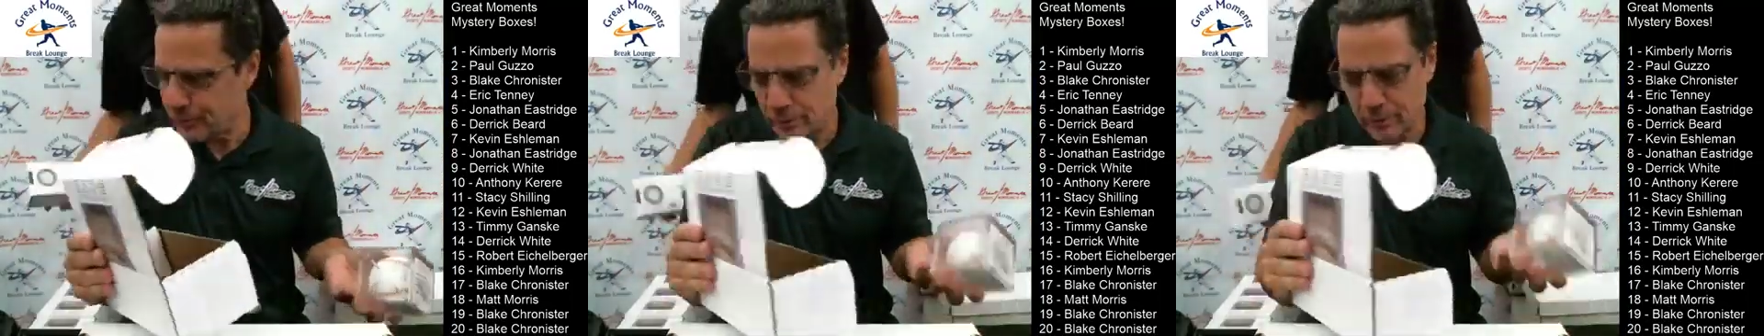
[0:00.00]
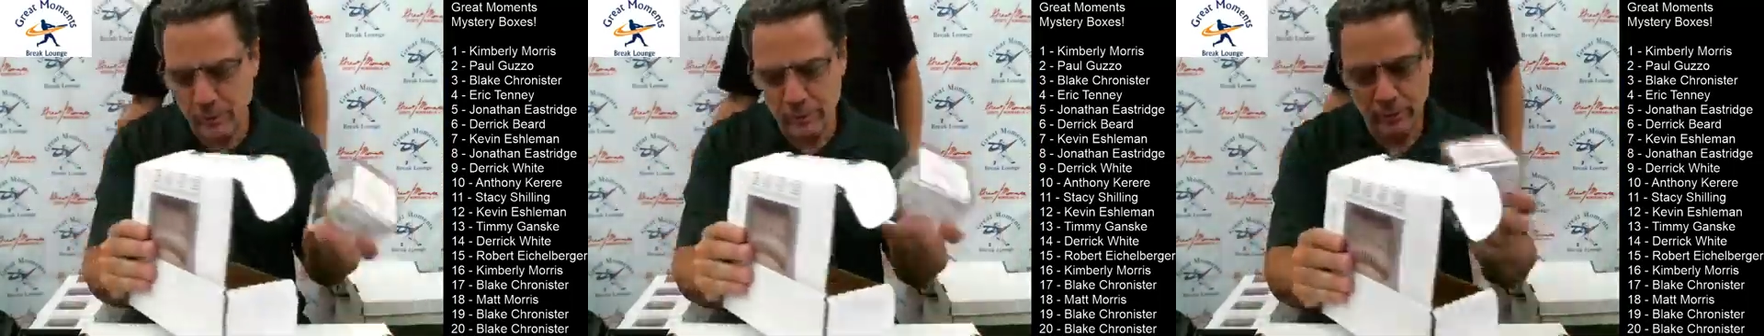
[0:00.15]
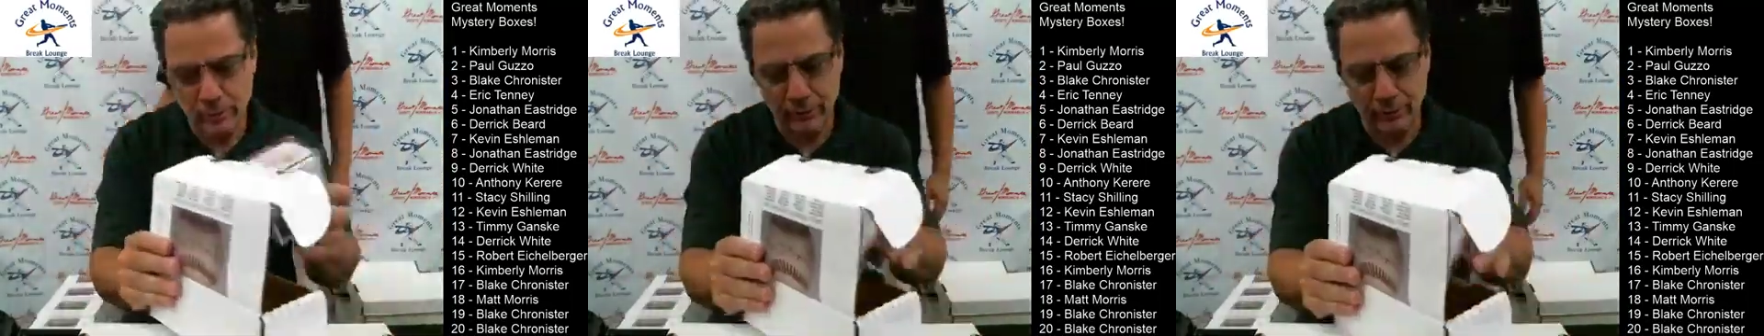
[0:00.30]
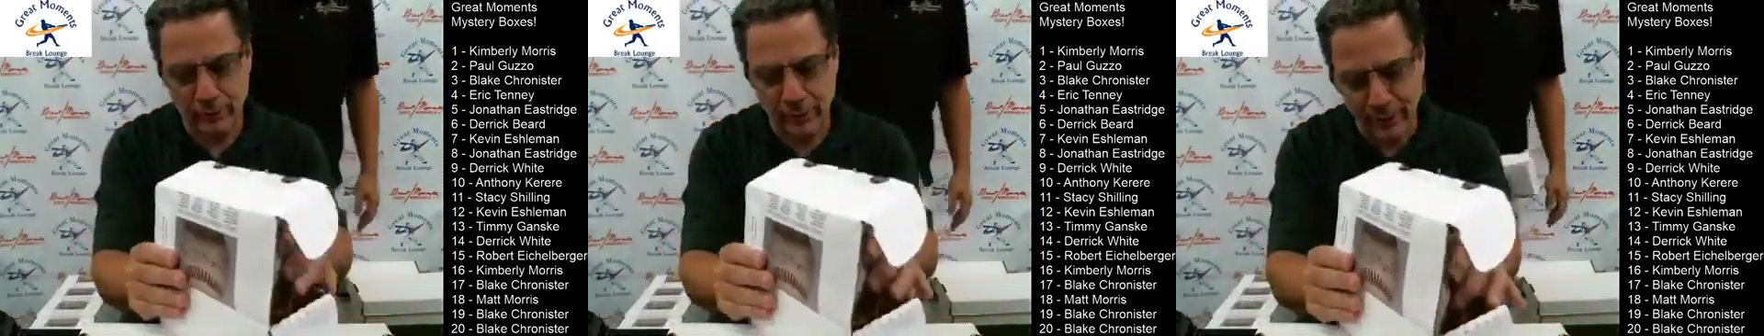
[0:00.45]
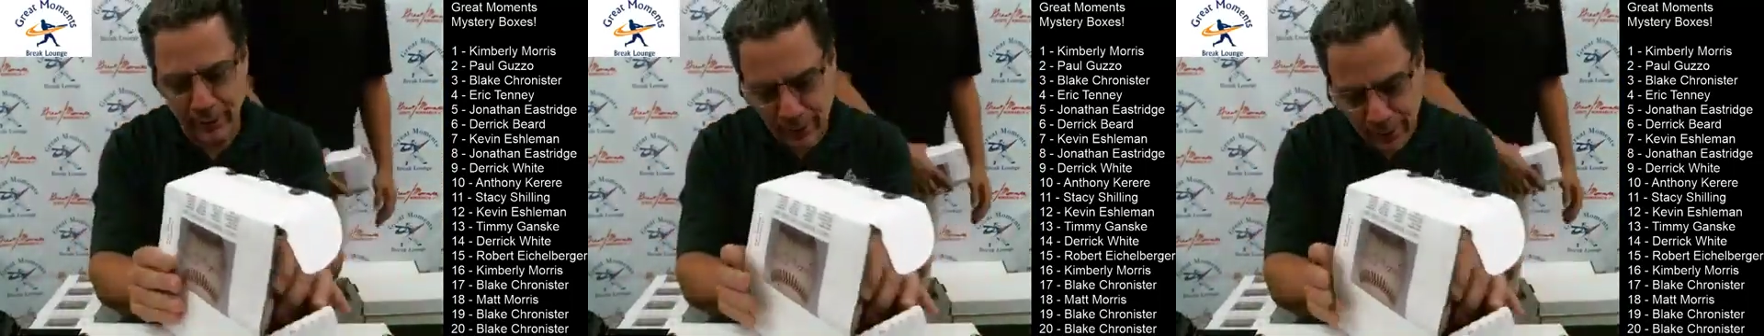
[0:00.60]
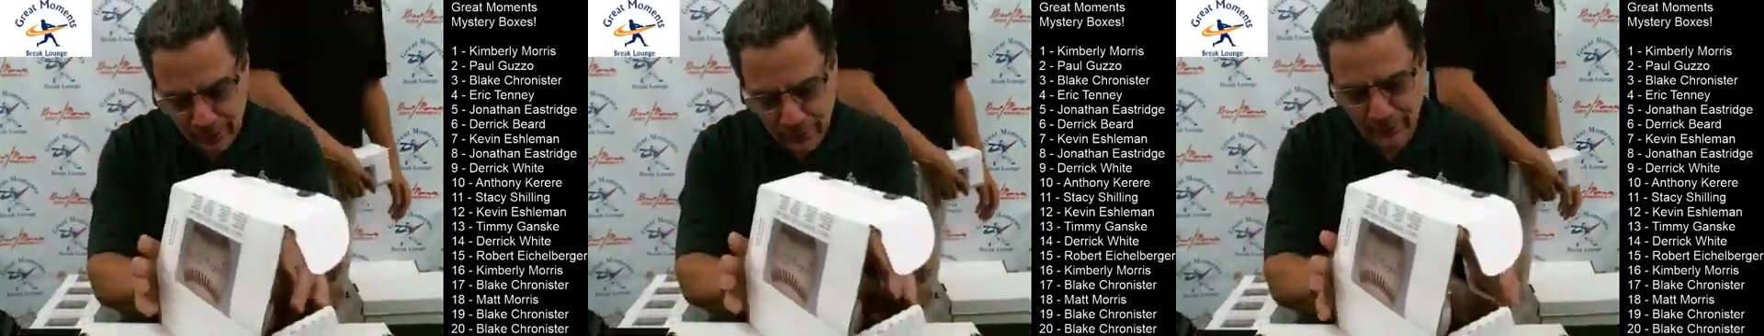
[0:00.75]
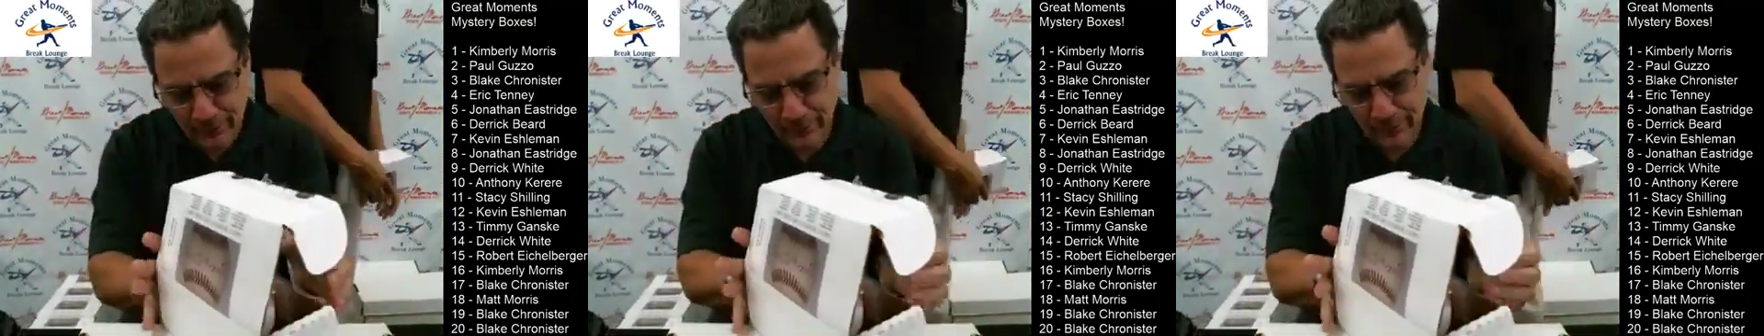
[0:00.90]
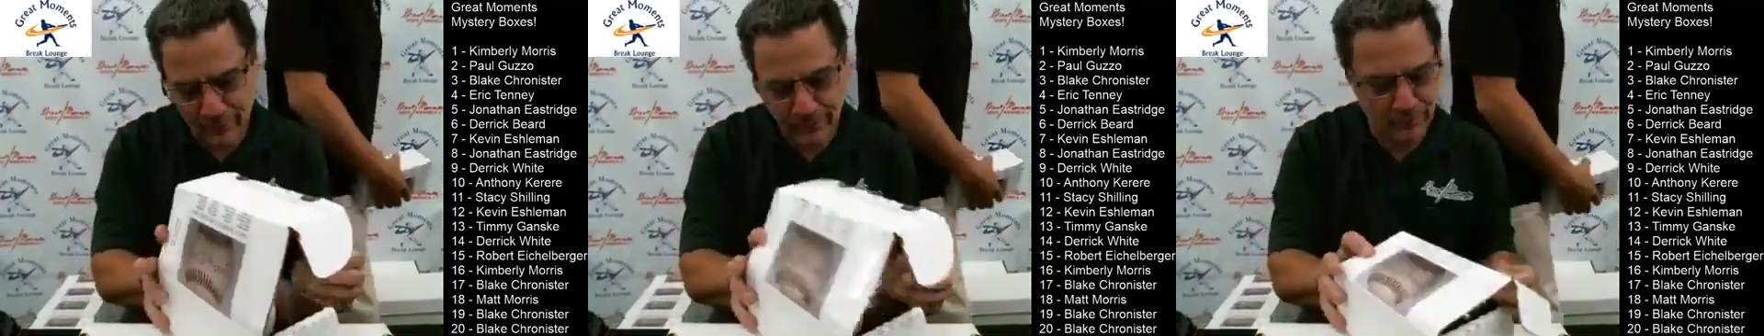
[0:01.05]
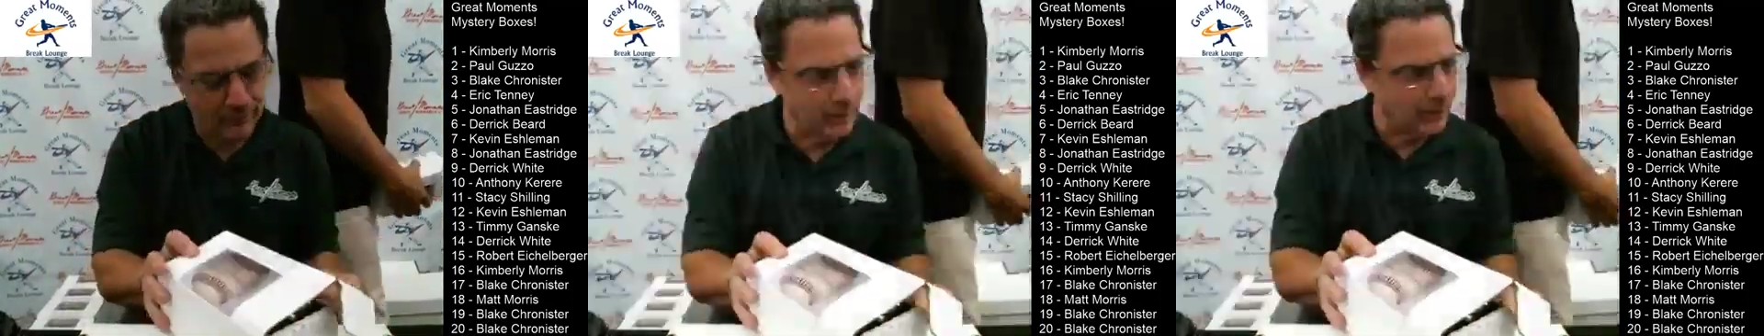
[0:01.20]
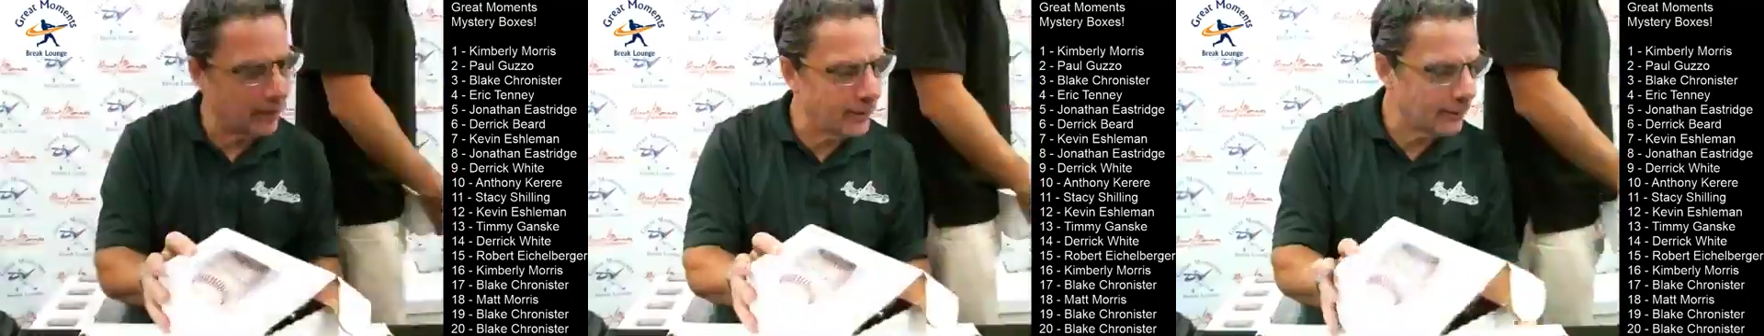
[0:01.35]
Yeah. Right? Yeah,
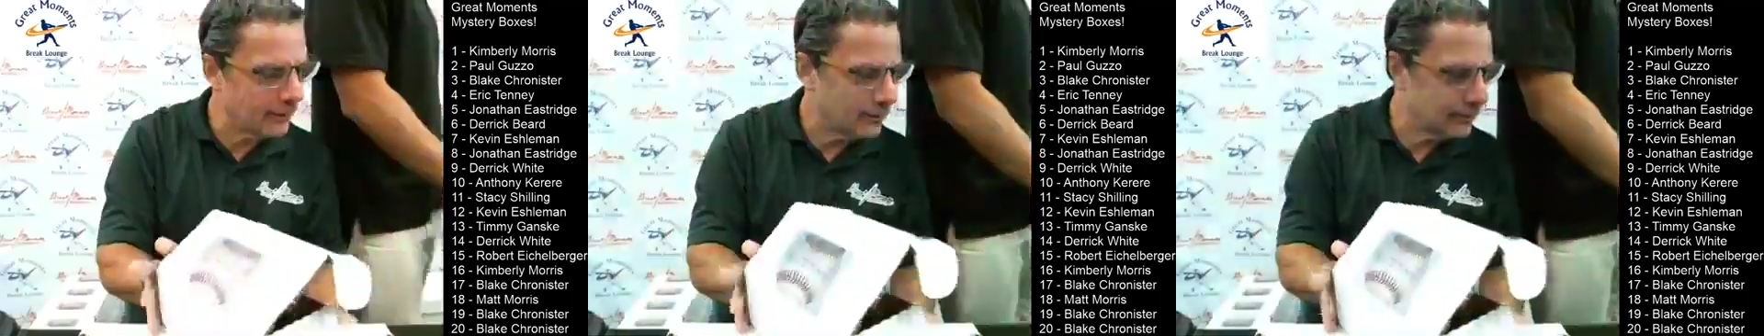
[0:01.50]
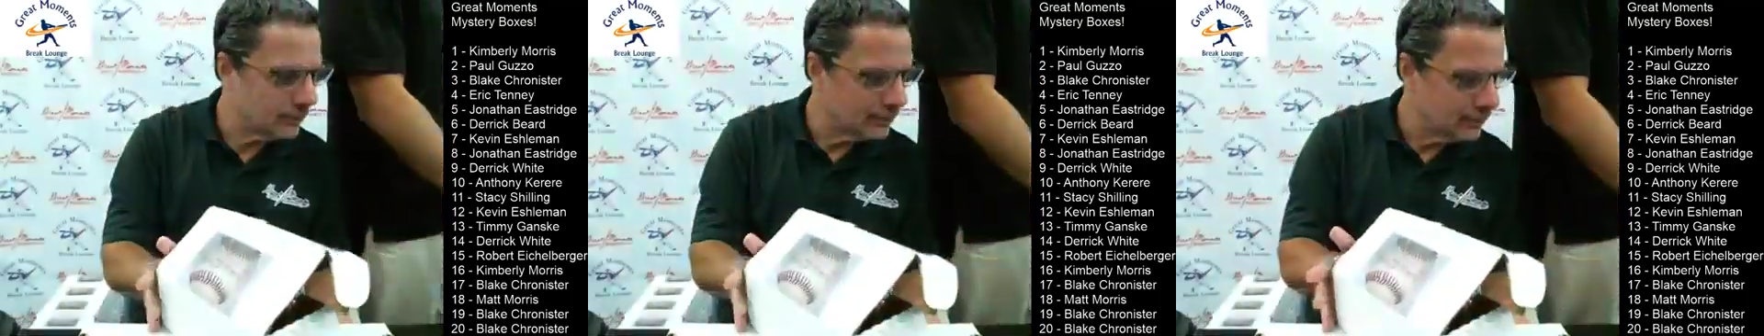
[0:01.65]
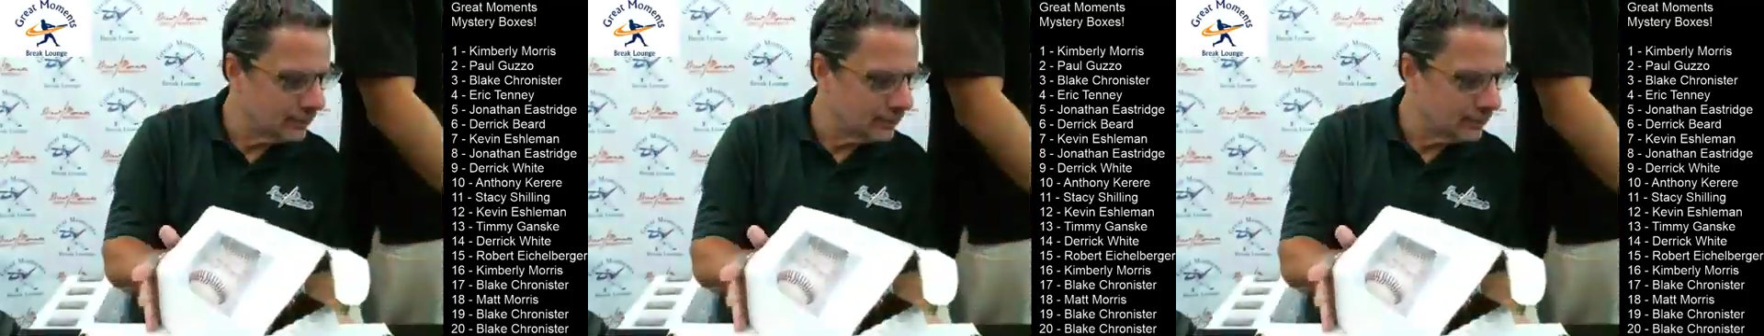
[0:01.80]
right?